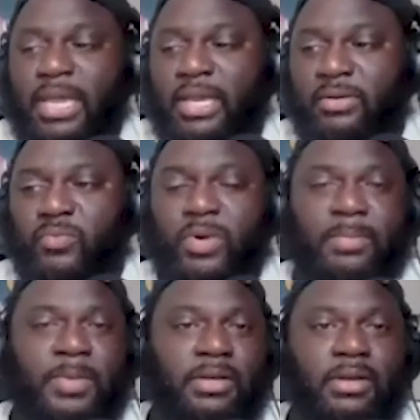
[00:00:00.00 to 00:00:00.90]
8
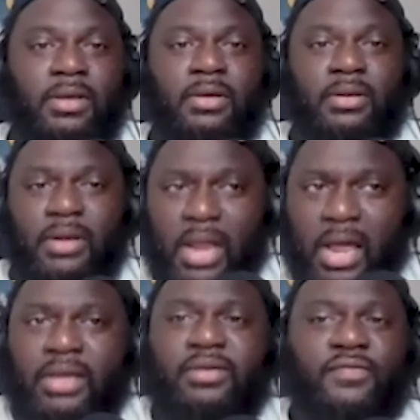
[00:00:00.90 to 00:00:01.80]
women.
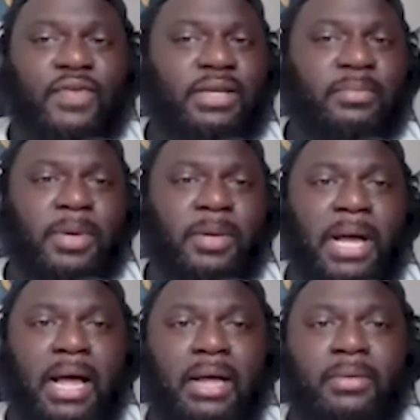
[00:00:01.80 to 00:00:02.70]
Nah, it affected my
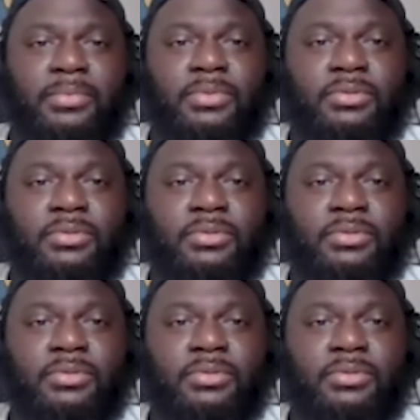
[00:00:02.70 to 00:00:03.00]
mom.